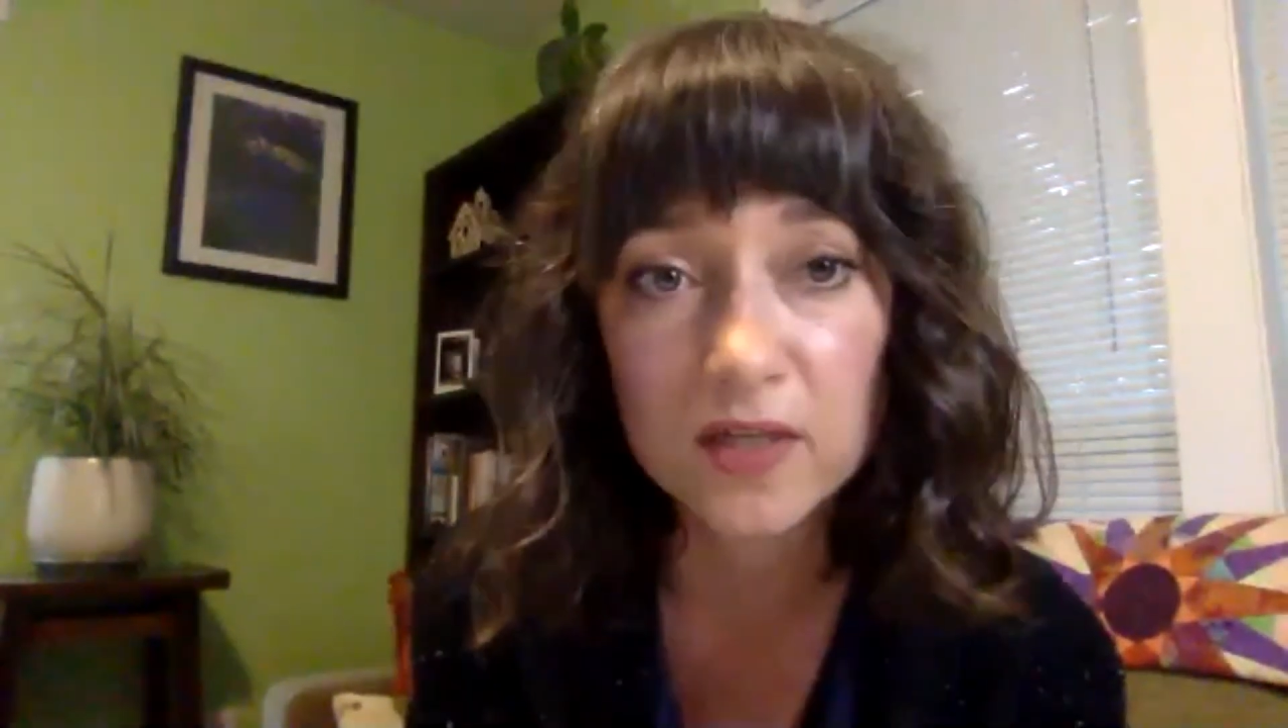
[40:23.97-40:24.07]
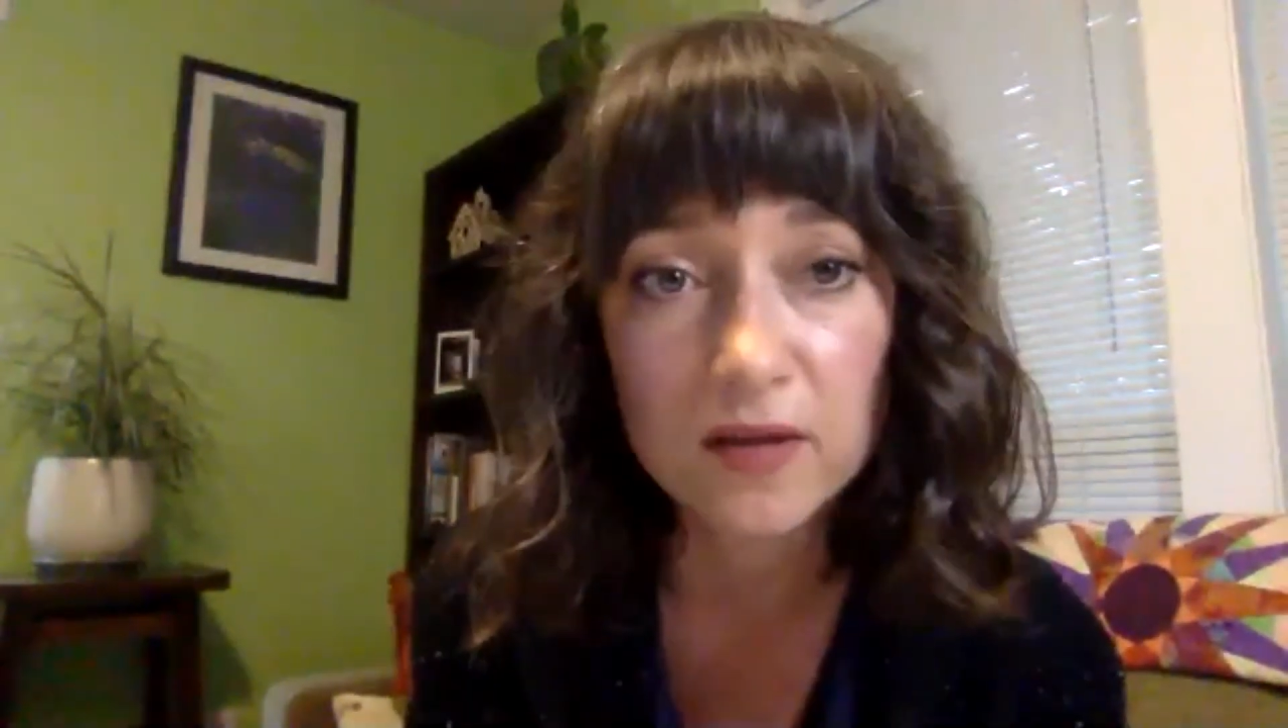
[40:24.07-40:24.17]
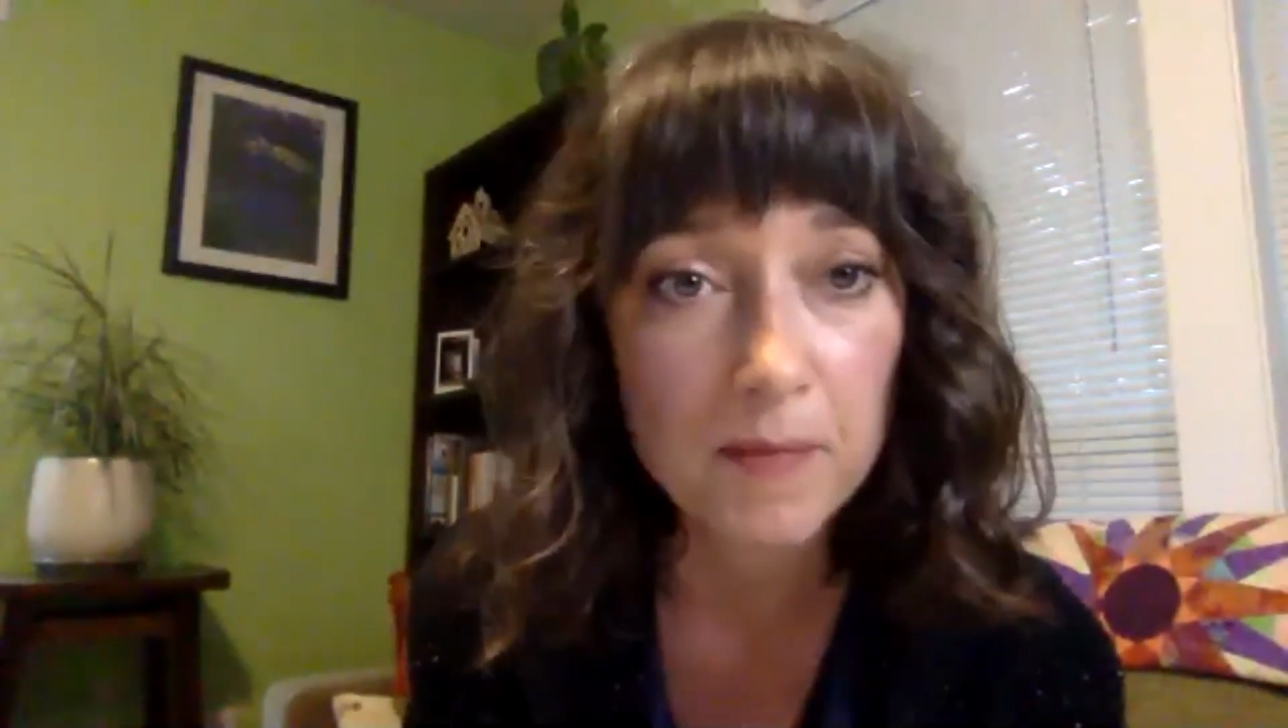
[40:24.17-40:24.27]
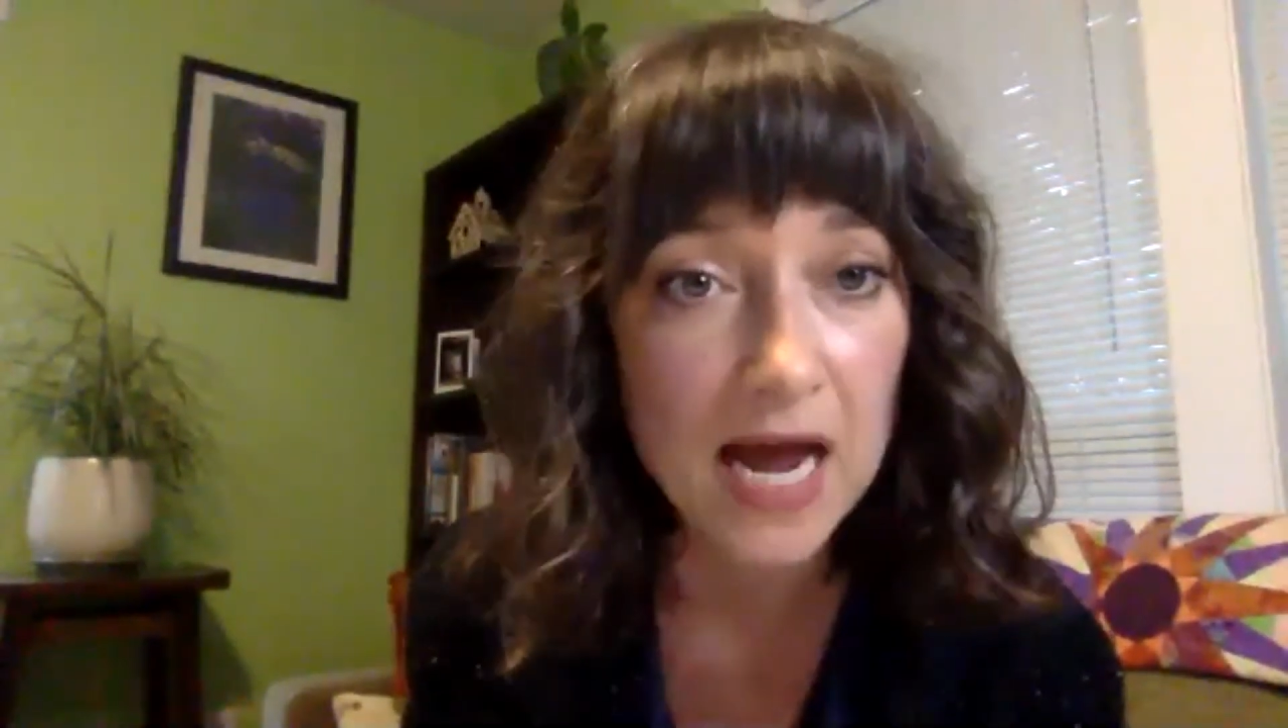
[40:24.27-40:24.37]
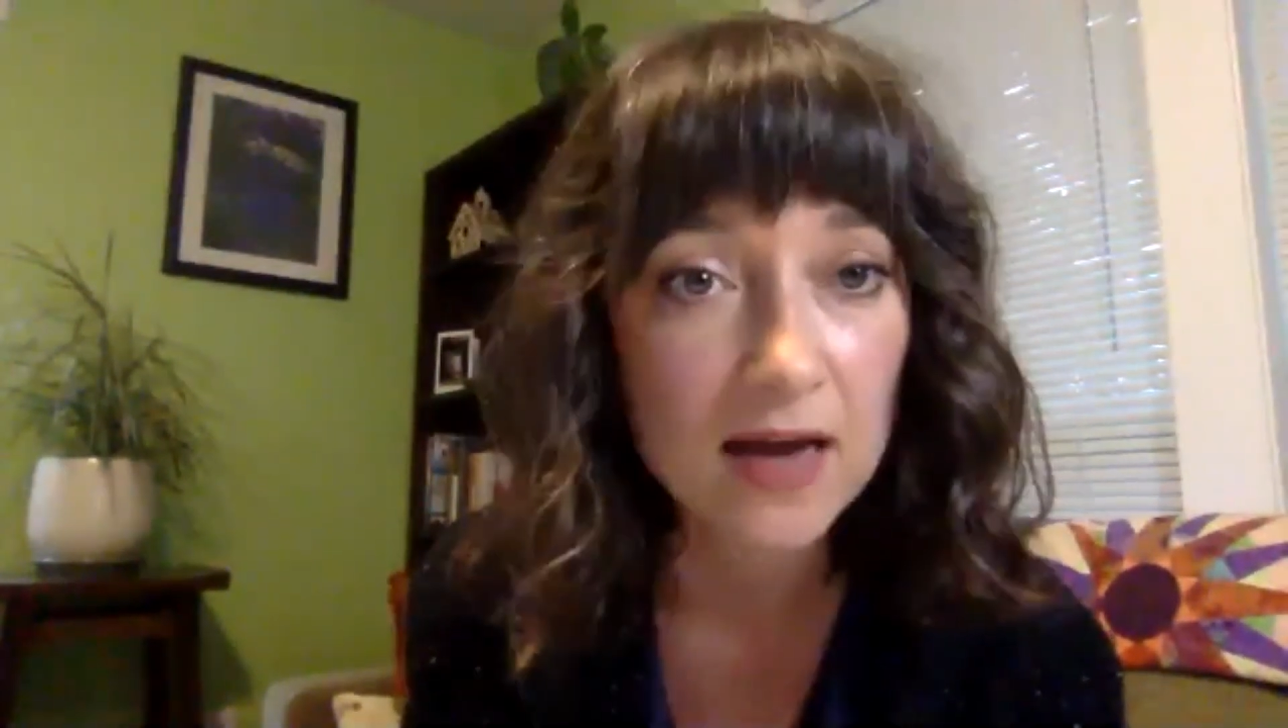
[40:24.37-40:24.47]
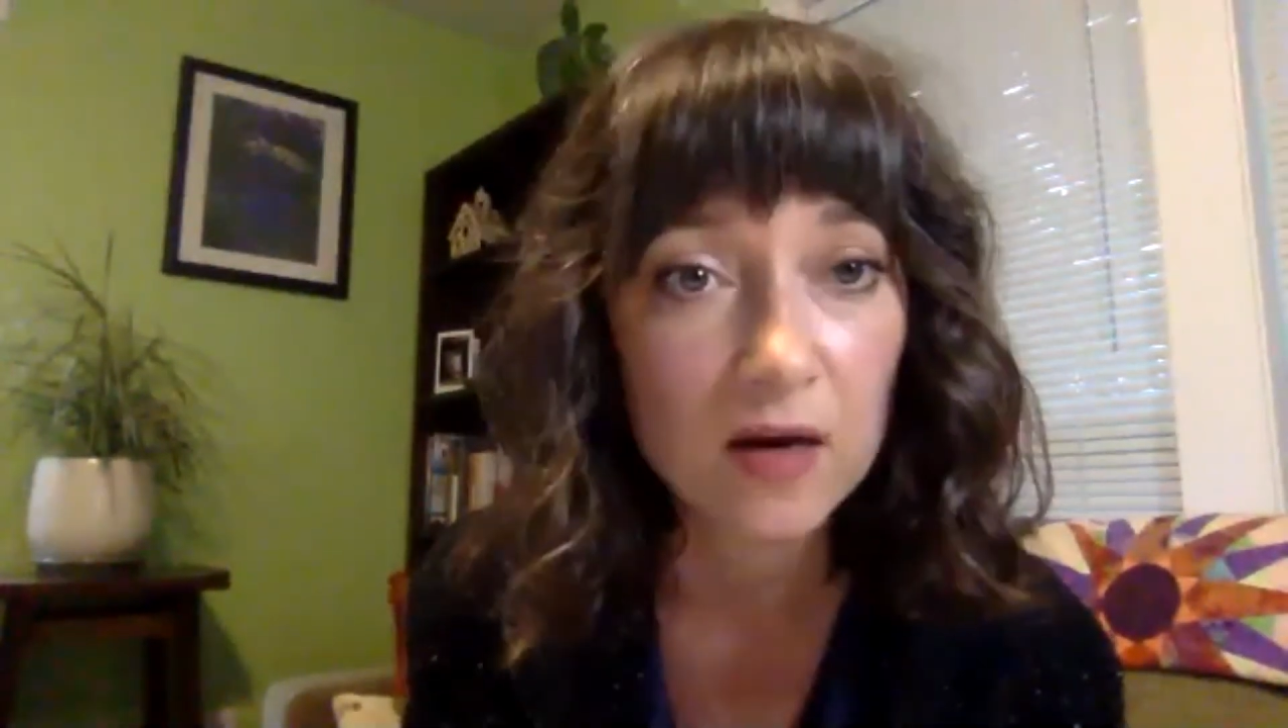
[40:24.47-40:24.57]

to the mat